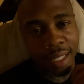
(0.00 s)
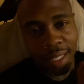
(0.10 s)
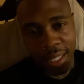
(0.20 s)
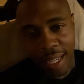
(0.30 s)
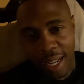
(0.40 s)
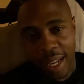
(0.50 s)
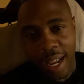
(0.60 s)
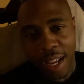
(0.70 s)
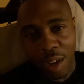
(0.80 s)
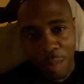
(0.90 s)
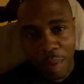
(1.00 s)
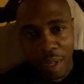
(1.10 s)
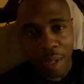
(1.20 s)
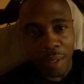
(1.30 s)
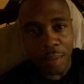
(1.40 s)
Glad to have you up in
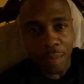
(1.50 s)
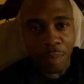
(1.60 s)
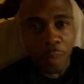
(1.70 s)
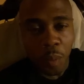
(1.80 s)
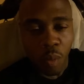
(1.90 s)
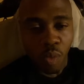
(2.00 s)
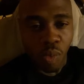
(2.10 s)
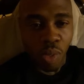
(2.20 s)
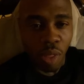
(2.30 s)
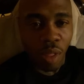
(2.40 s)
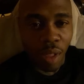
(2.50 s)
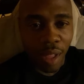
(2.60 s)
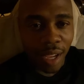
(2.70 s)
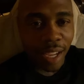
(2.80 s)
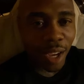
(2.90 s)
here.
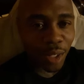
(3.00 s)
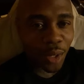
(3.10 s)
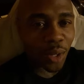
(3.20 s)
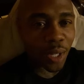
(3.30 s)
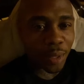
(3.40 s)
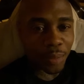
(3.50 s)
How y'all doing?